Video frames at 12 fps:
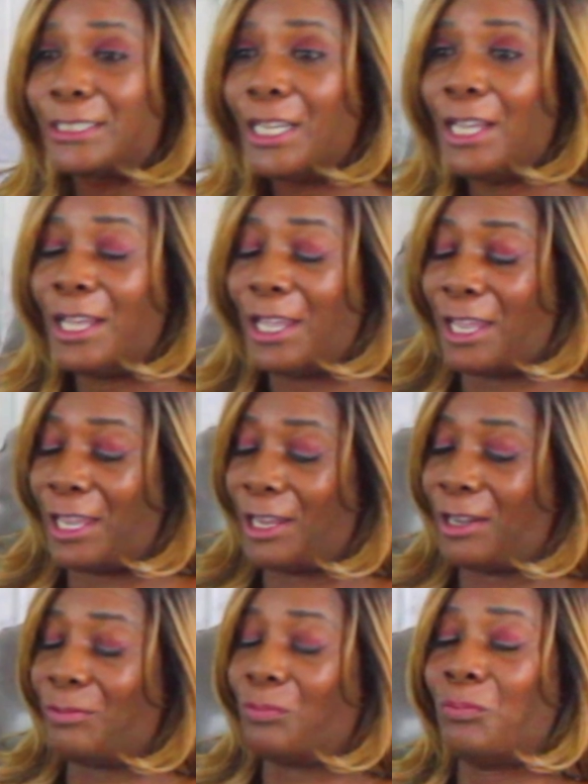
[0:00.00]

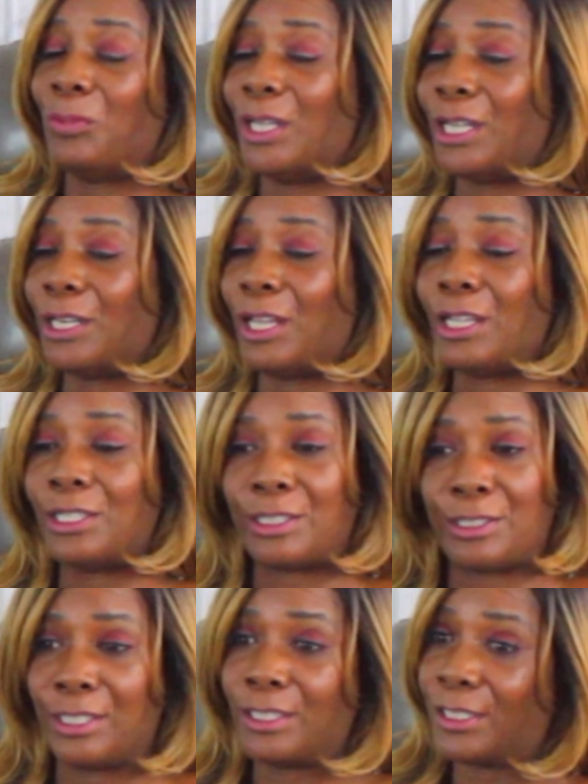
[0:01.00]
And men,
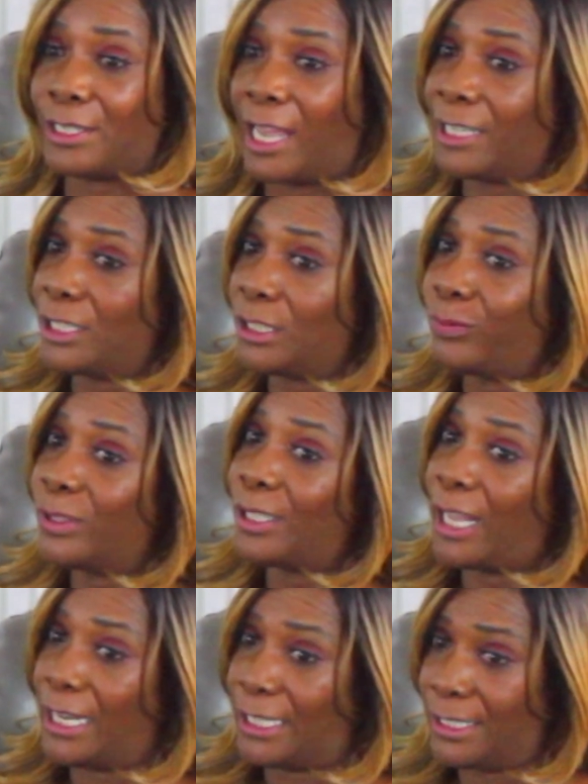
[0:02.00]
this is not just for the
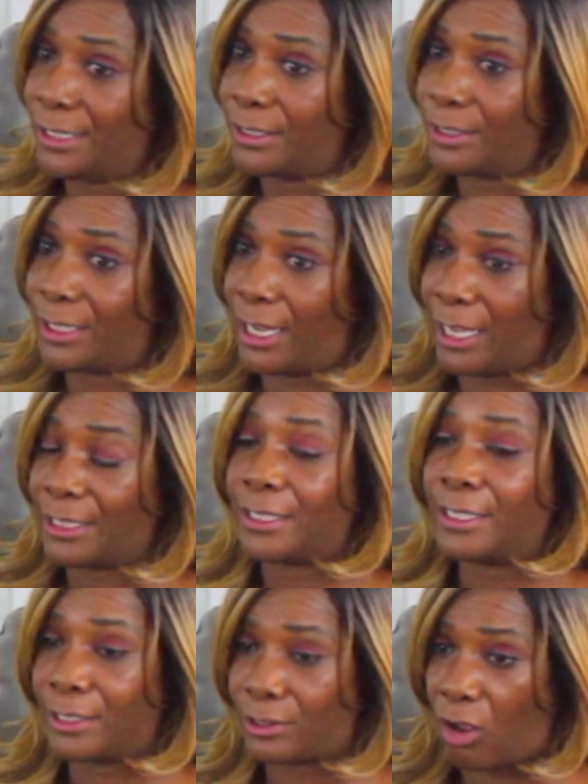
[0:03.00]
ladies, guys.
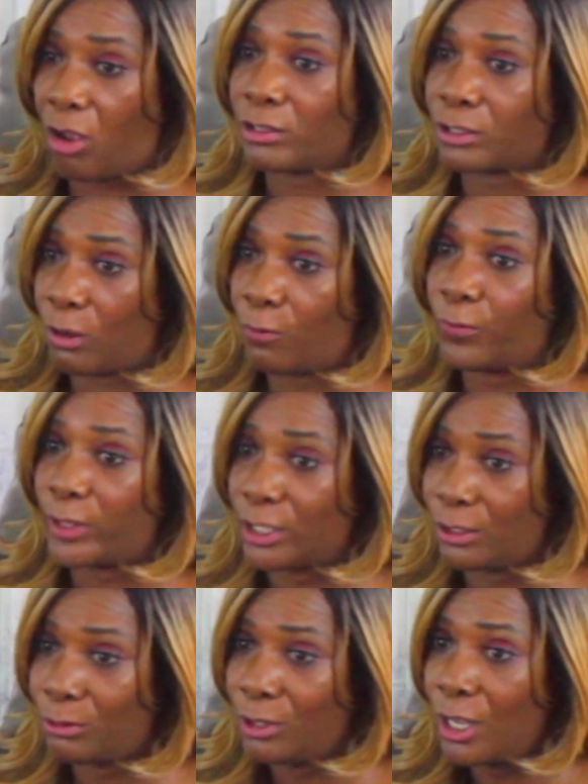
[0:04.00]
This is also for
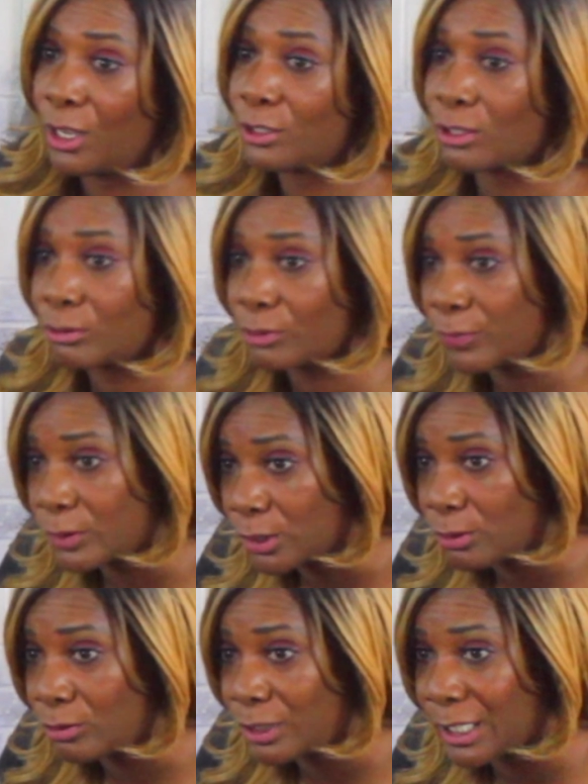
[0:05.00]
you. Yes. So if you
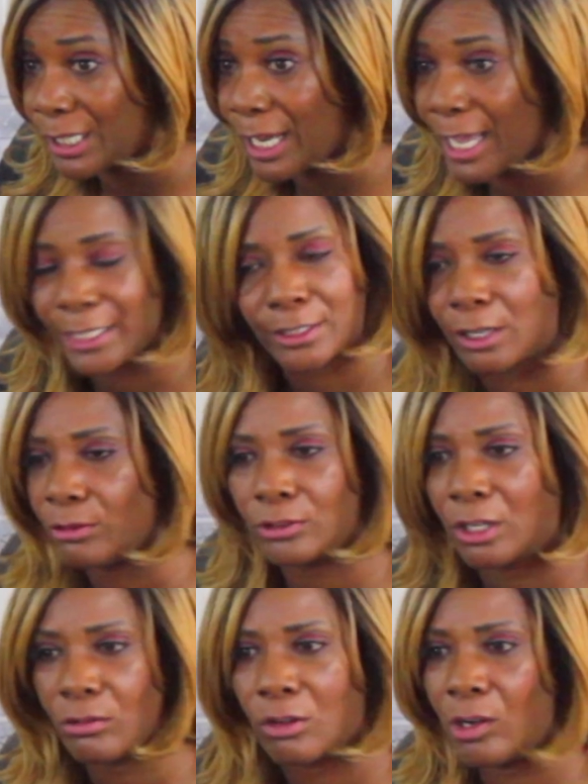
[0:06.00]
tuned in, guys, don't
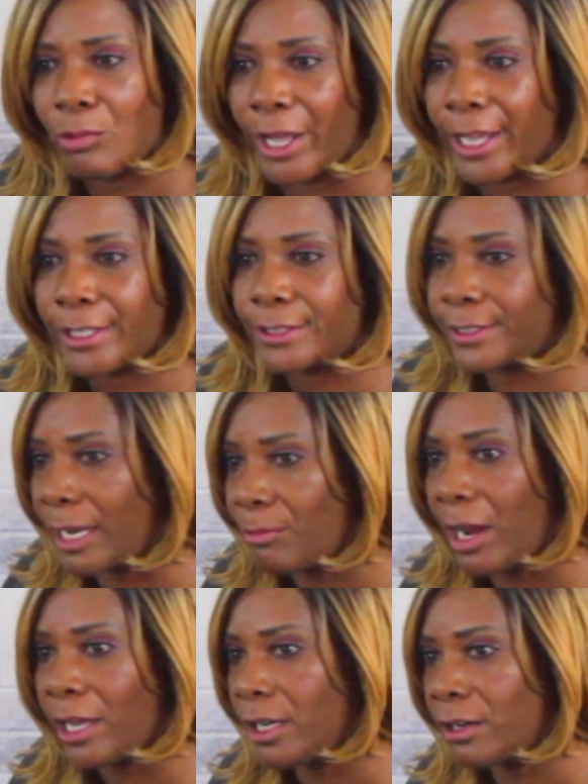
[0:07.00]
go away. Stay
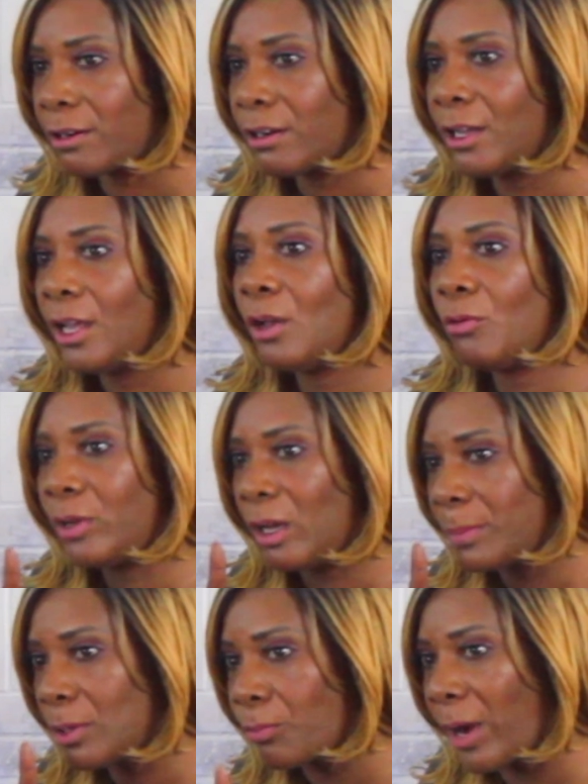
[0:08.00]
right here. Yes. We're
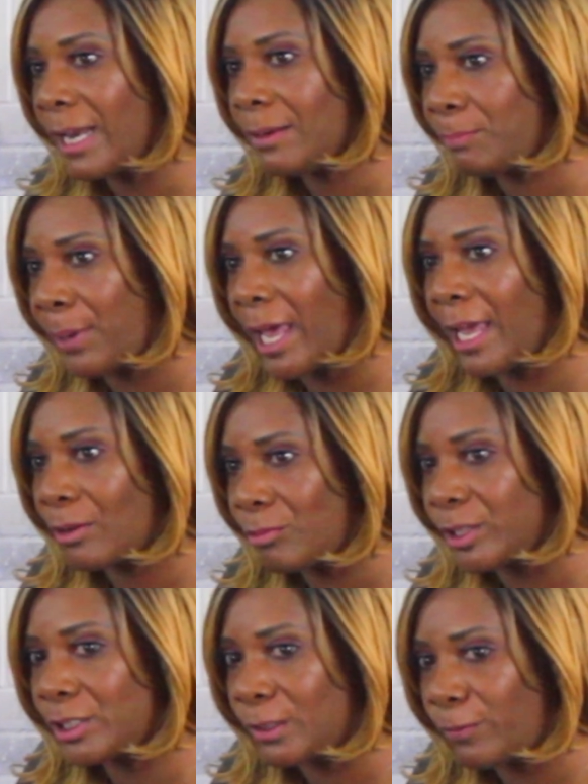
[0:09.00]
gonna be right back
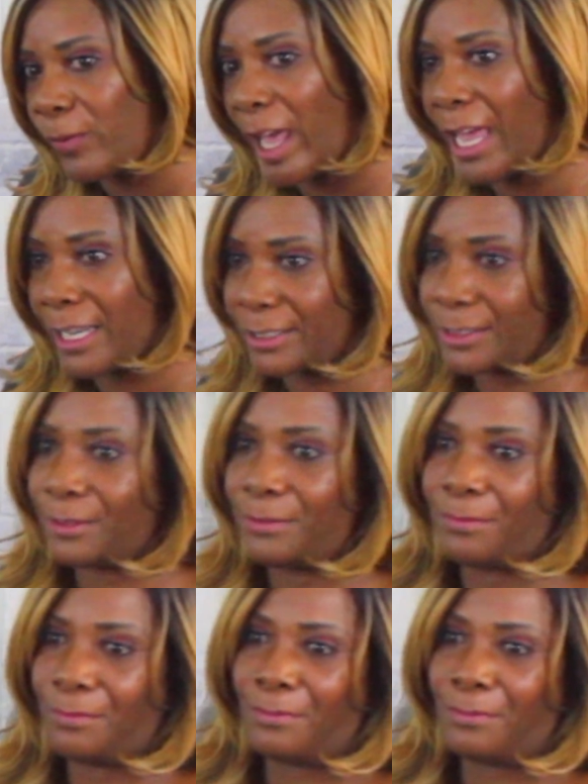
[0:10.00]
with the facts.